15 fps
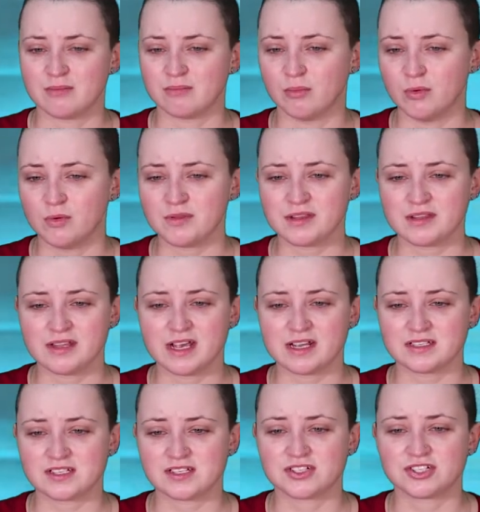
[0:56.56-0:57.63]
More than
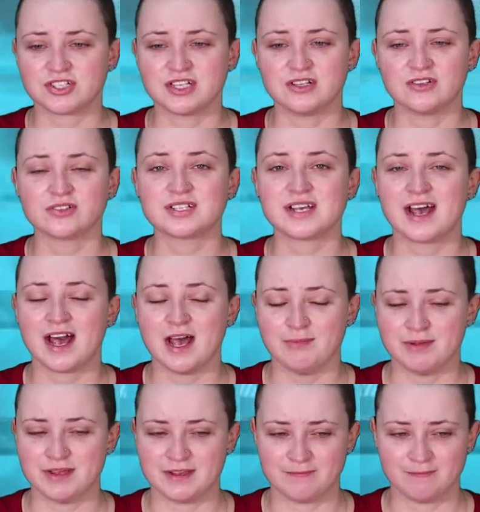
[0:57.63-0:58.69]
that, she looked
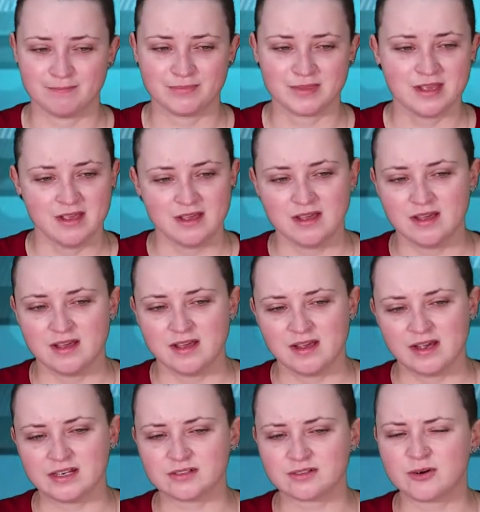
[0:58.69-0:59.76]
happy.
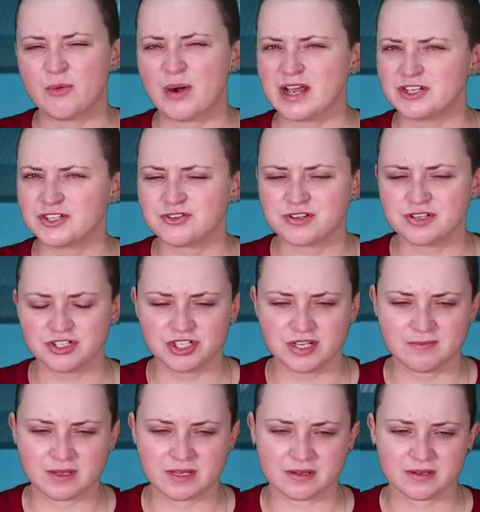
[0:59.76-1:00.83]
And why shouldn't
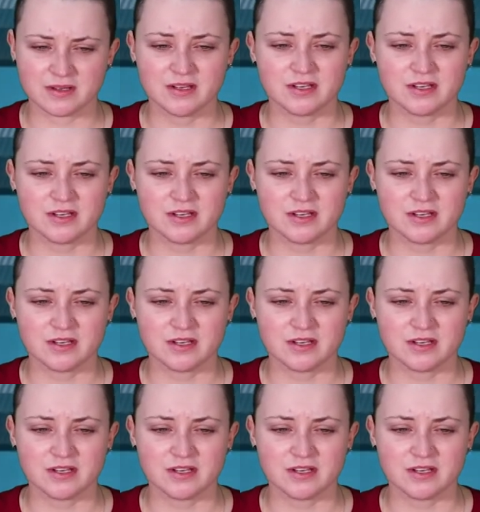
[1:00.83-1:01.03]
she be?